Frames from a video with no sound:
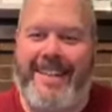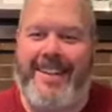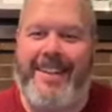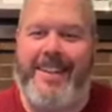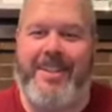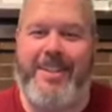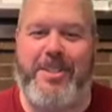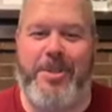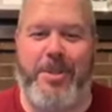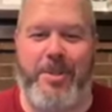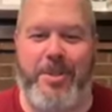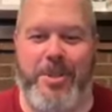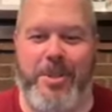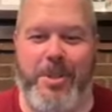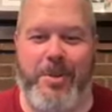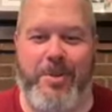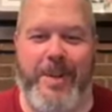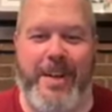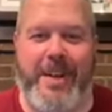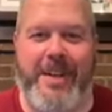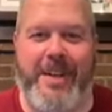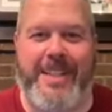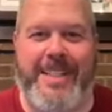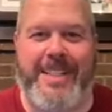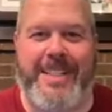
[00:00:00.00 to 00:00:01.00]
Social
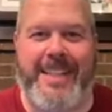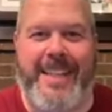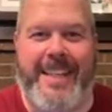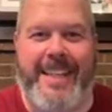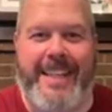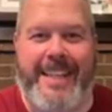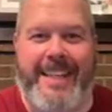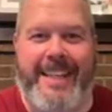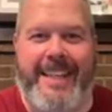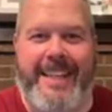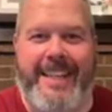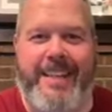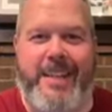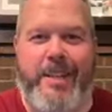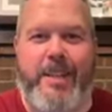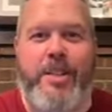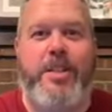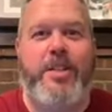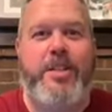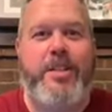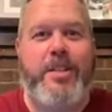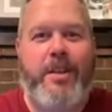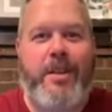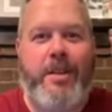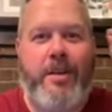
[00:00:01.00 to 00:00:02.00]
awareness, a
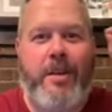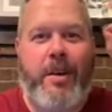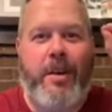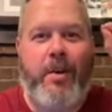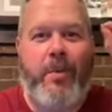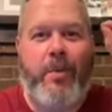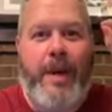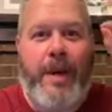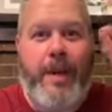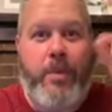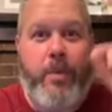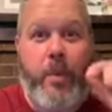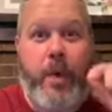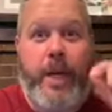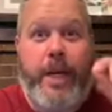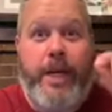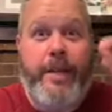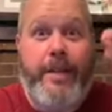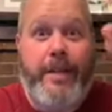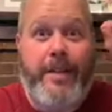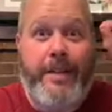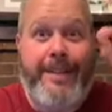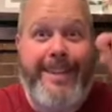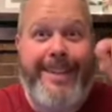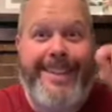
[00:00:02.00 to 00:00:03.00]
right one.
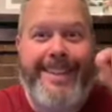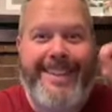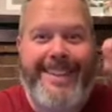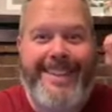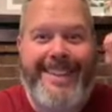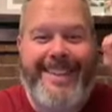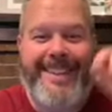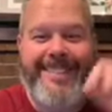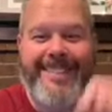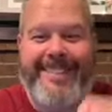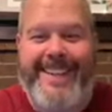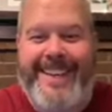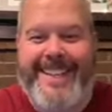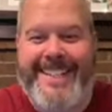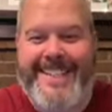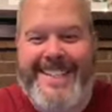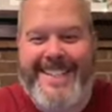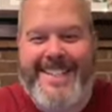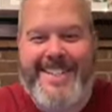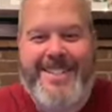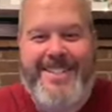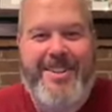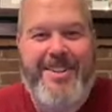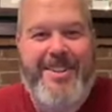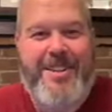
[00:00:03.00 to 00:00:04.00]
All right,
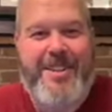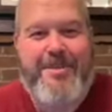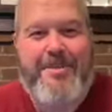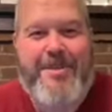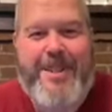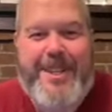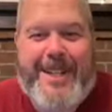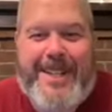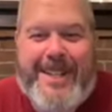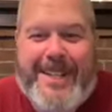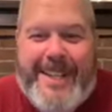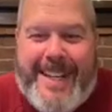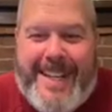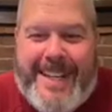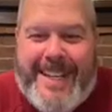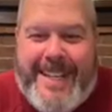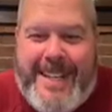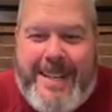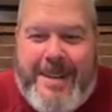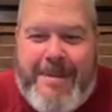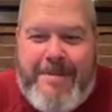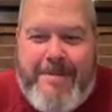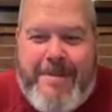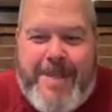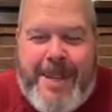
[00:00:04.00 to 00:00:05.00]
just circle a one on that.
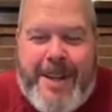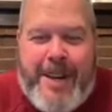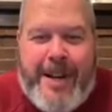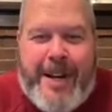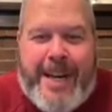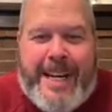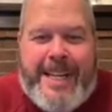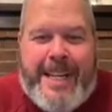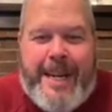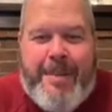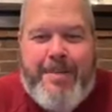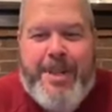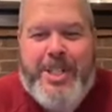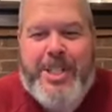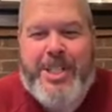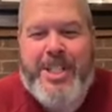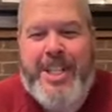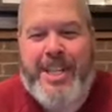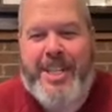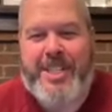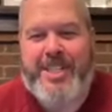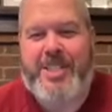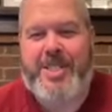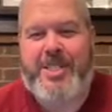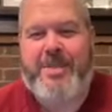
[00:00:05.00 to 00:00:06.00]
All right, number
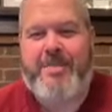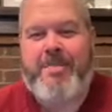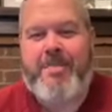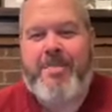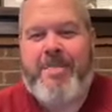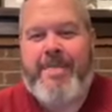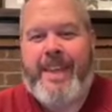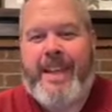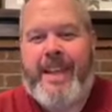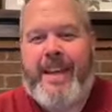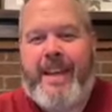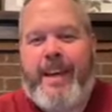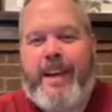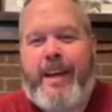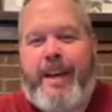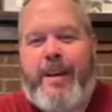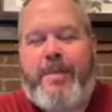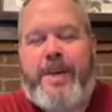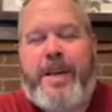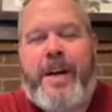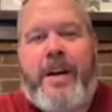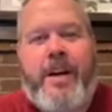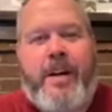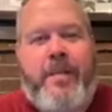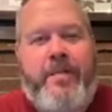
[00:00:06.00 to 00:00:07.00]
six,
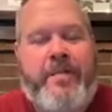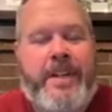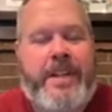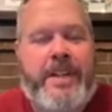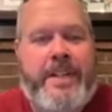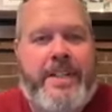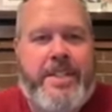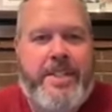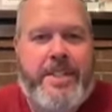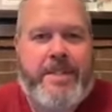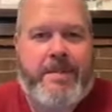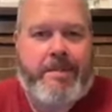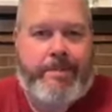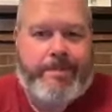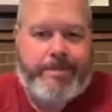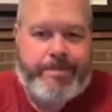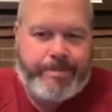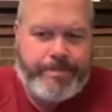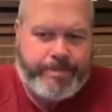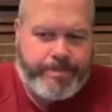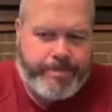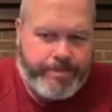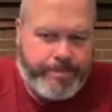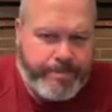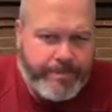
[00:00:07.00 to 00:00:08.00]
confidence.
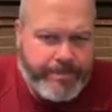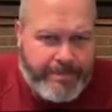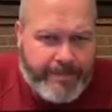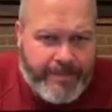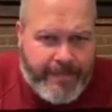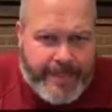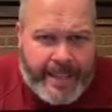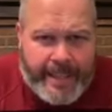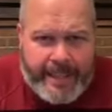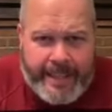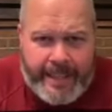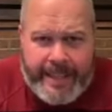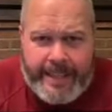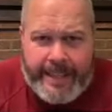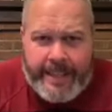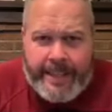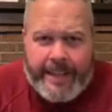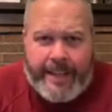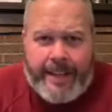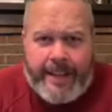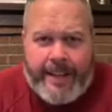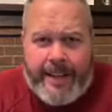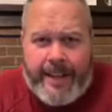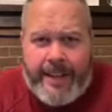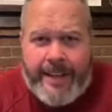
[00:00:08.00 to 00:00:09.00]

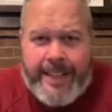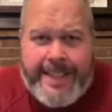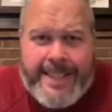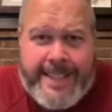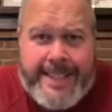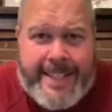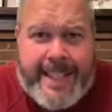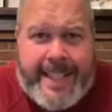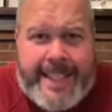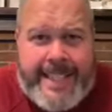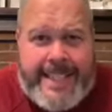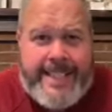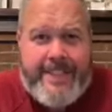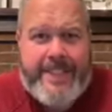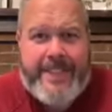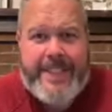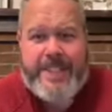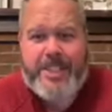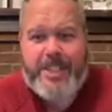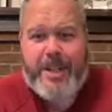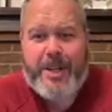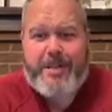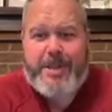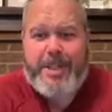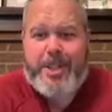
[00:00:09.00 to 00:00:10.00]
The scientific
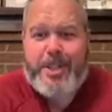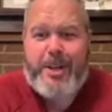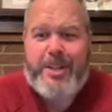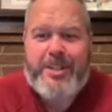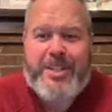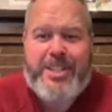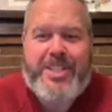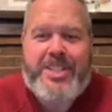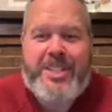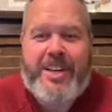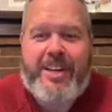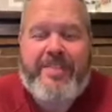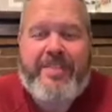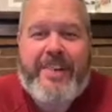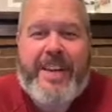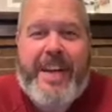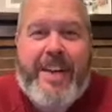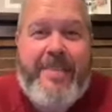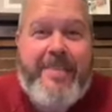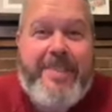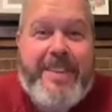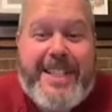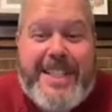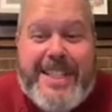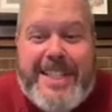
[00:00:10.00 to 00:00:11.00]
term is called
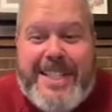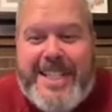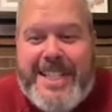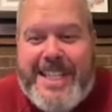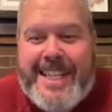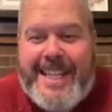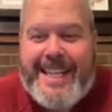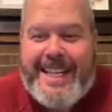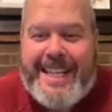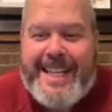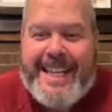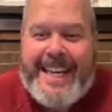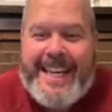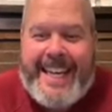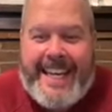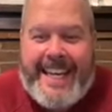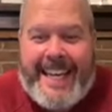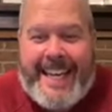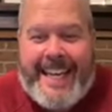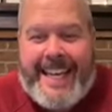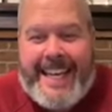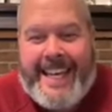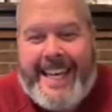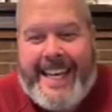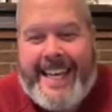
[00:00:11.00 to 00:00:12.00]
self-efficacy,
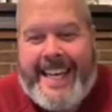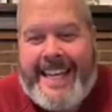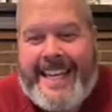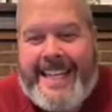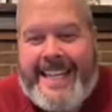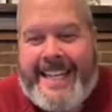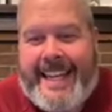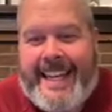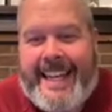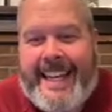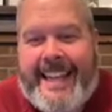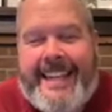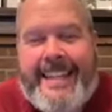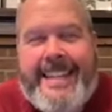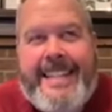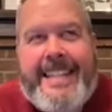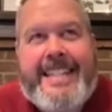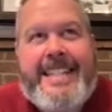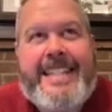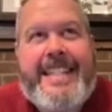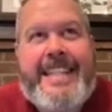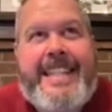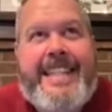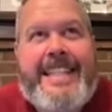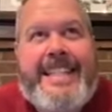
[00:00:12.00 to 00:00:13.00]
and
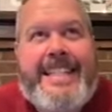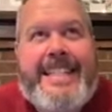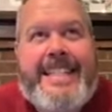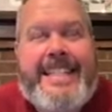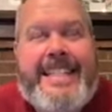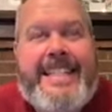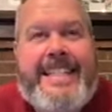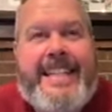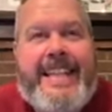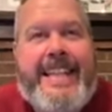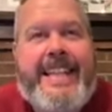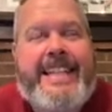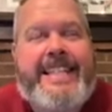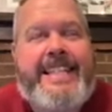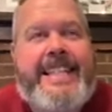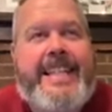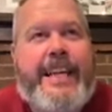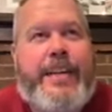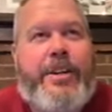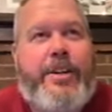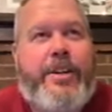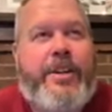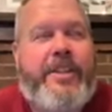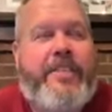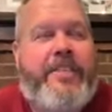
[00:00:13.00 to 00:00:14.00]
this is the sense
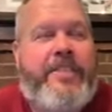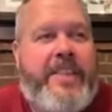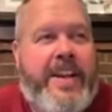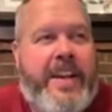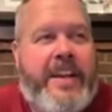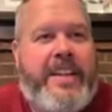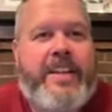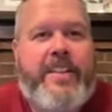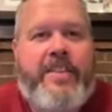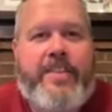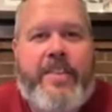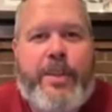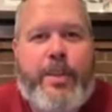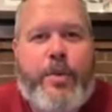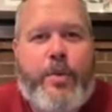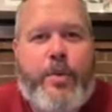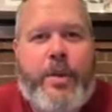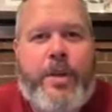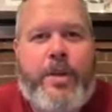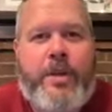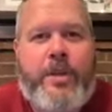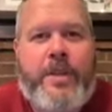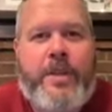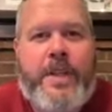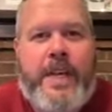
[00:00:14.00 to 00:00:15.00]
that you're effective in the
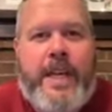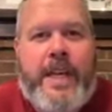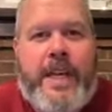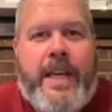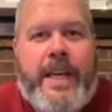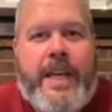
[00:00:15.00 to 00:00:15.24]
world.